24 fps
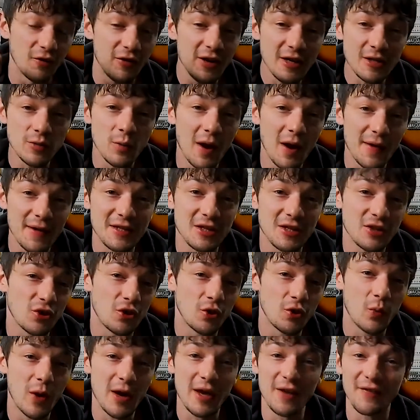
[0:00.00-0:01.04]
reason why this is a
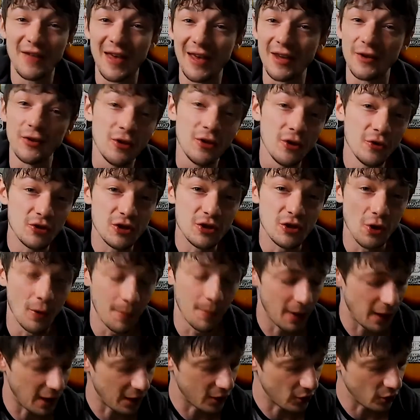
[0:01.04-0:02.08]
good way of getting used to your
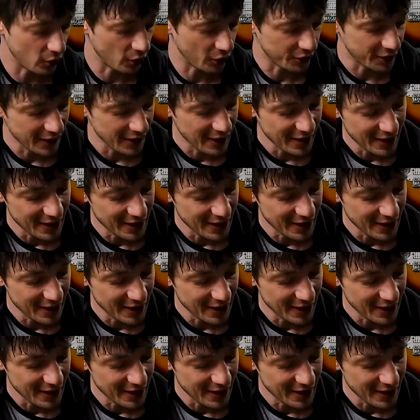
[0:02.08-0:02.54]
bar chord